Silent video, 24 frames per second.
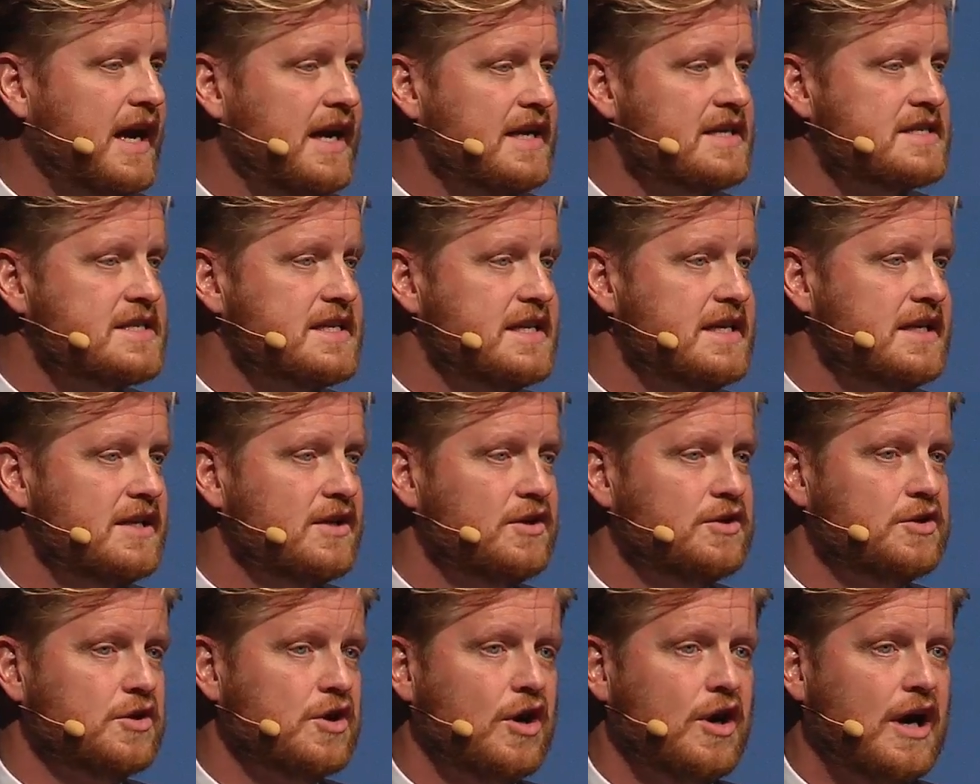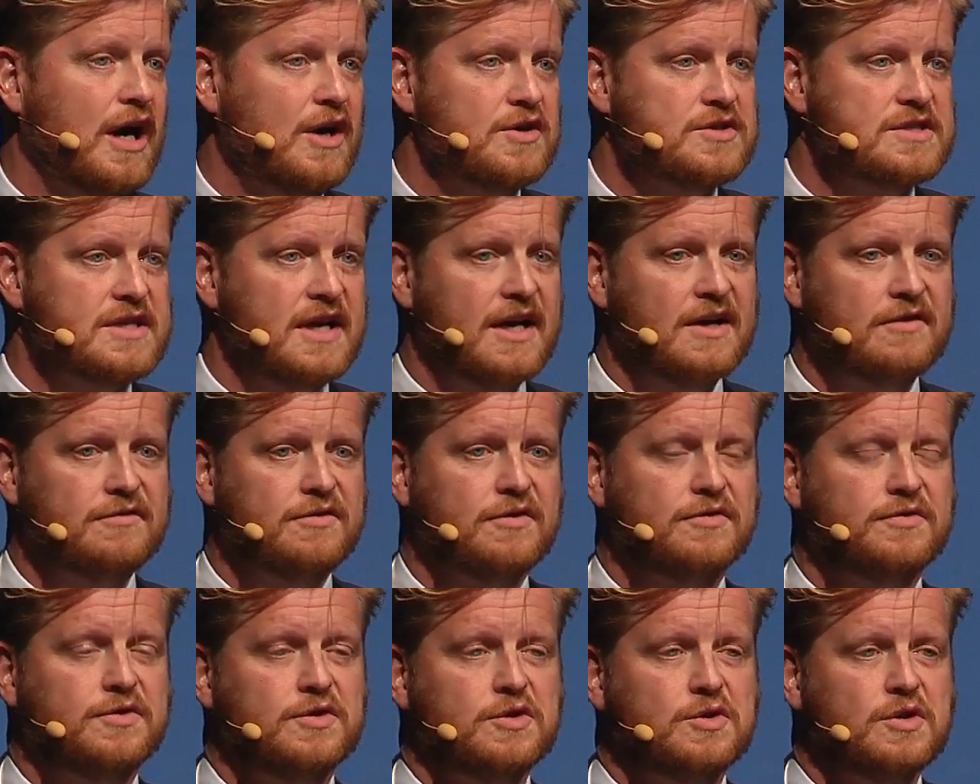canteen, or you go outside
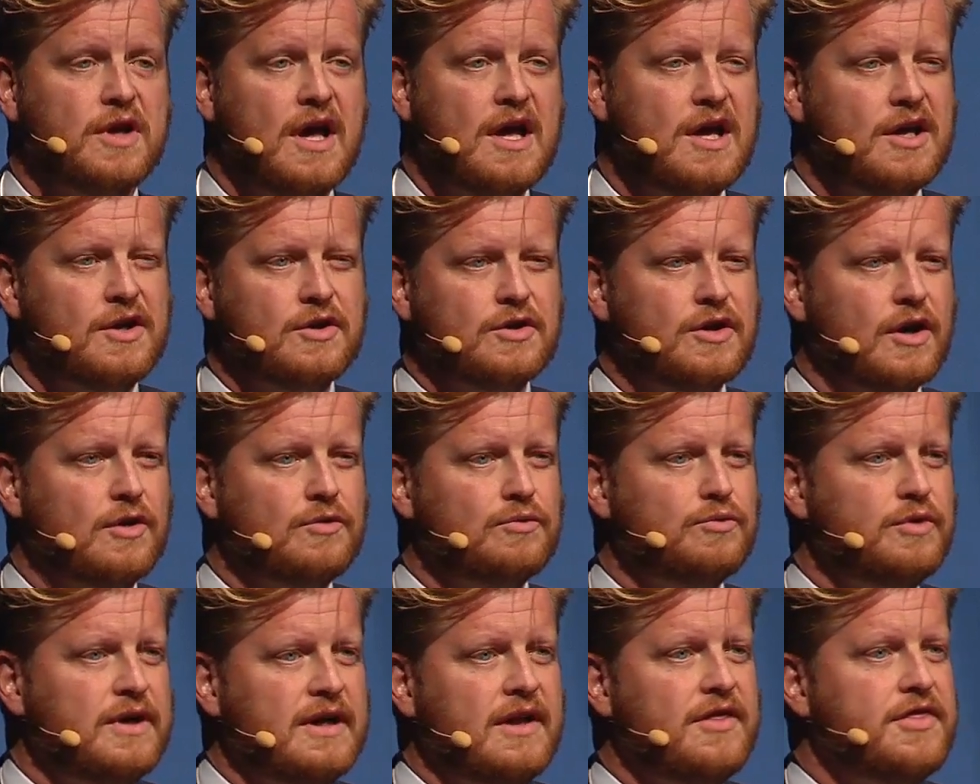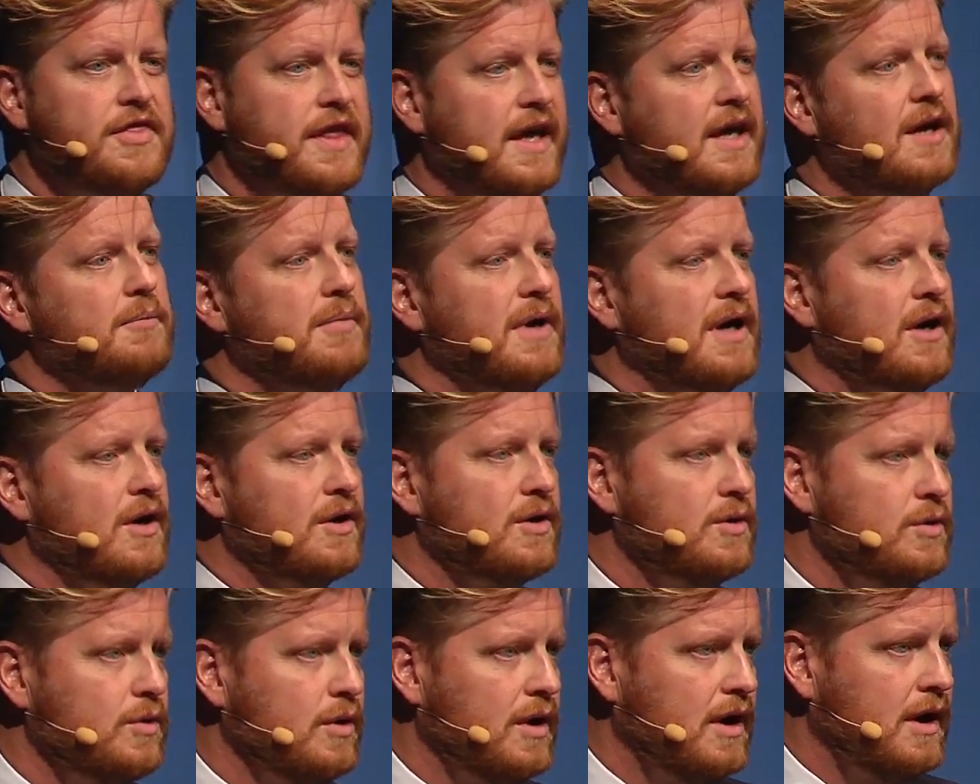for food. You don't really think
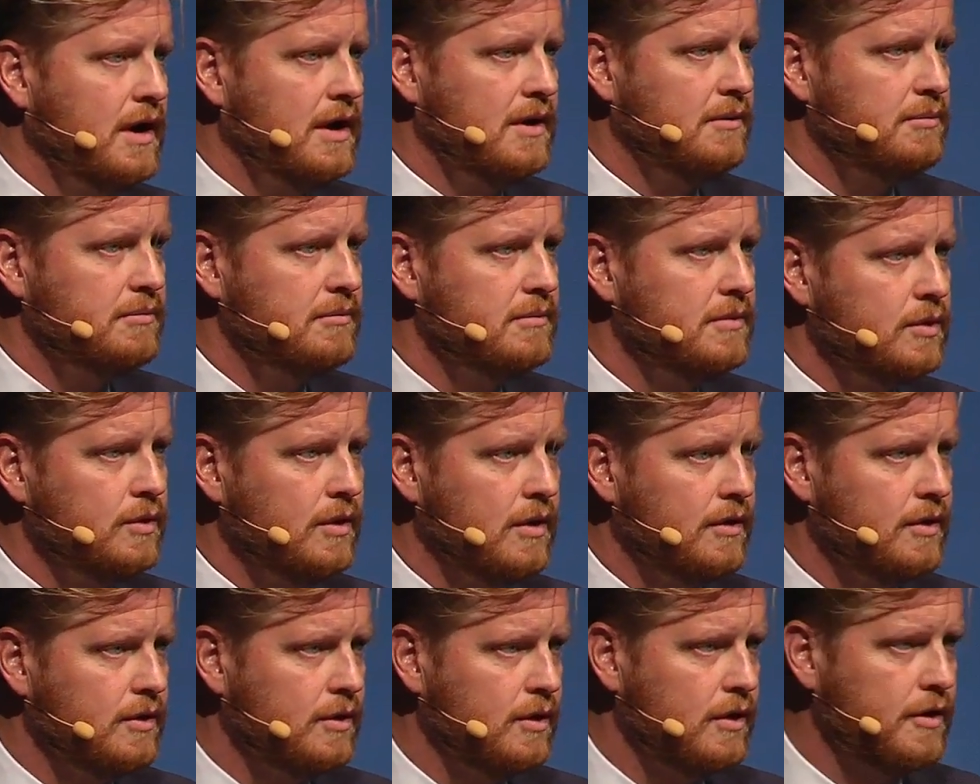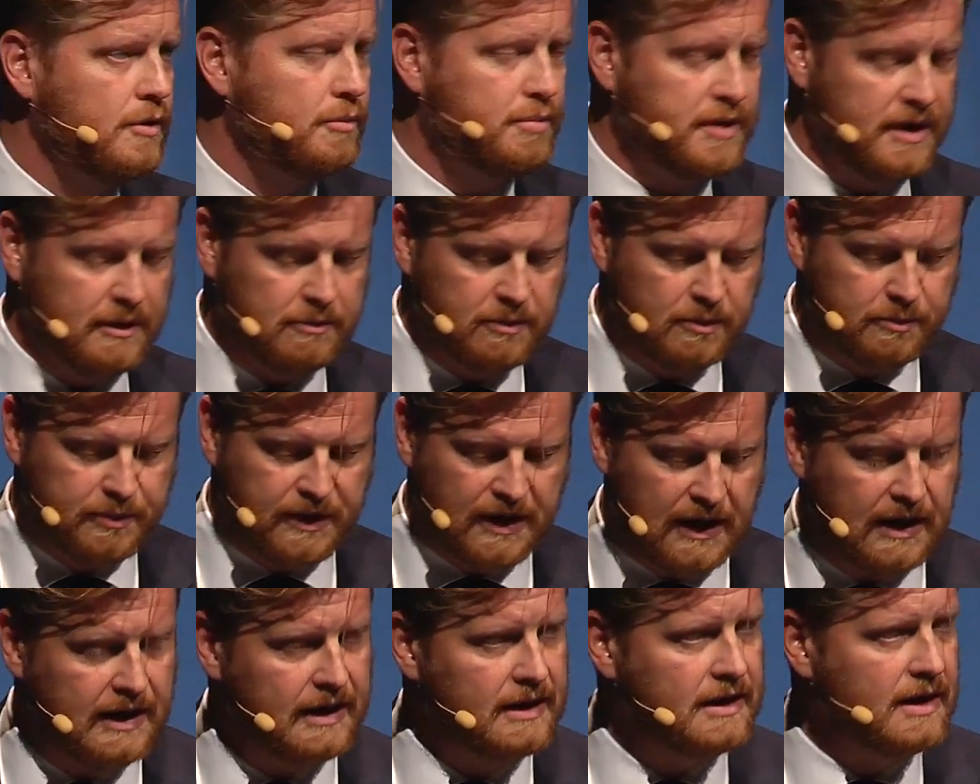about who are the people
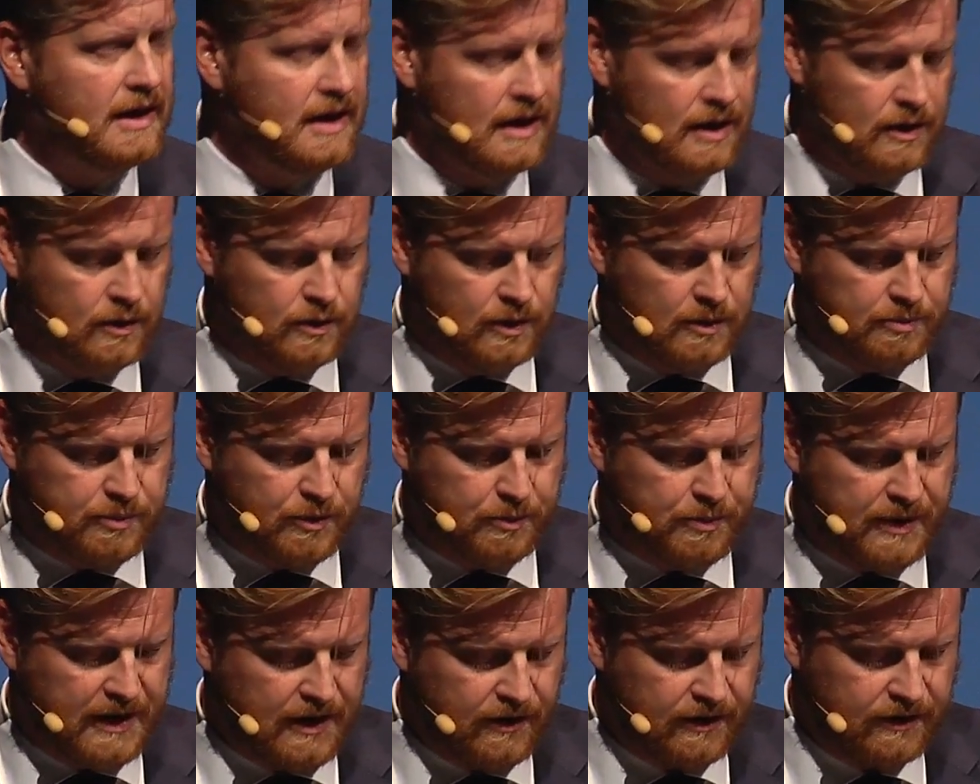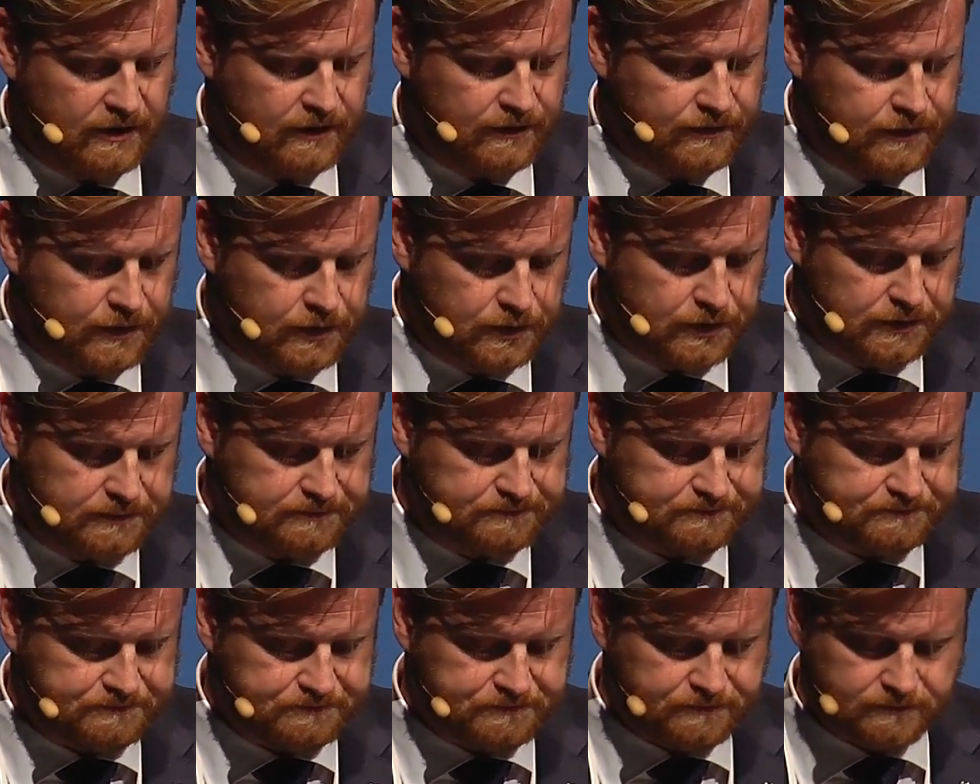behind who are preparing the food.
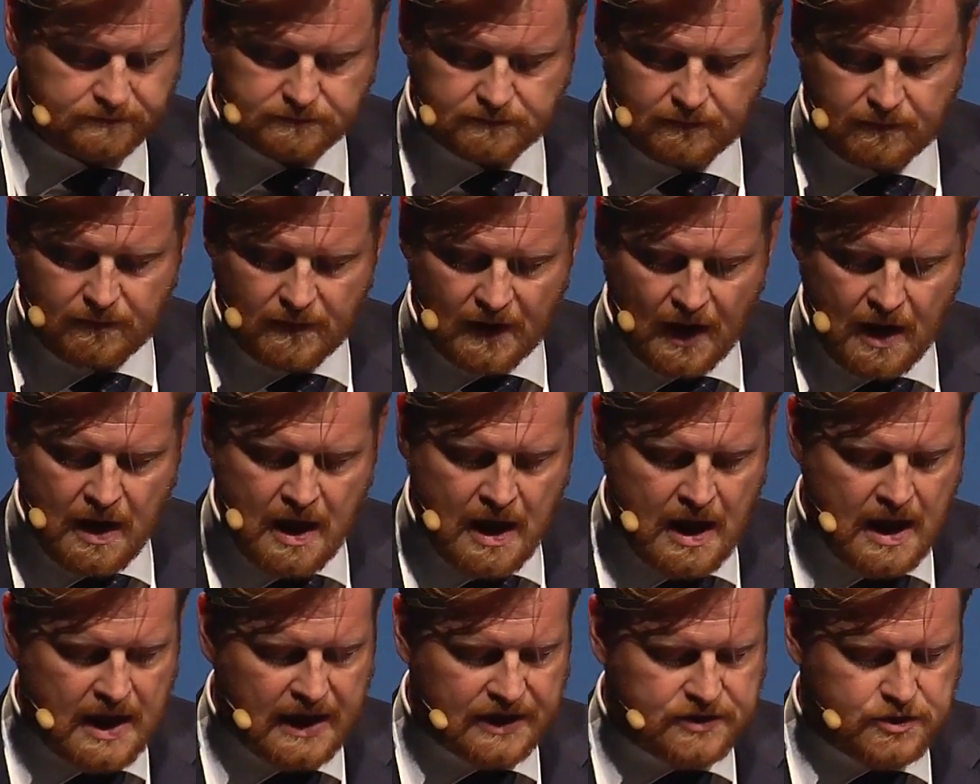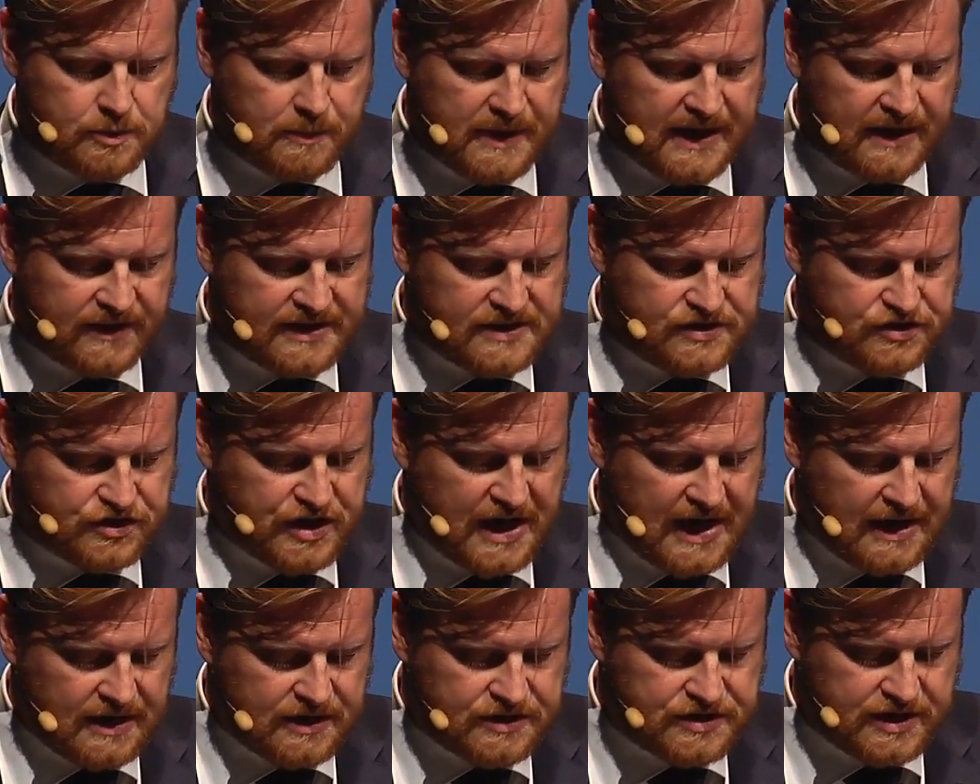And to make this
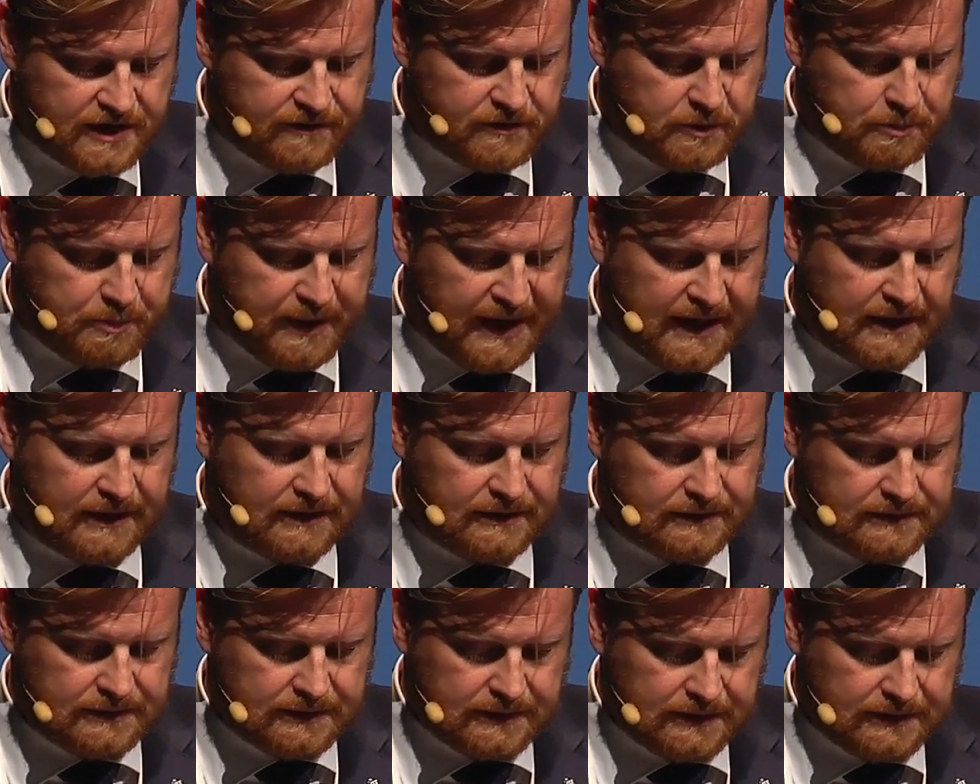challenge even bigger,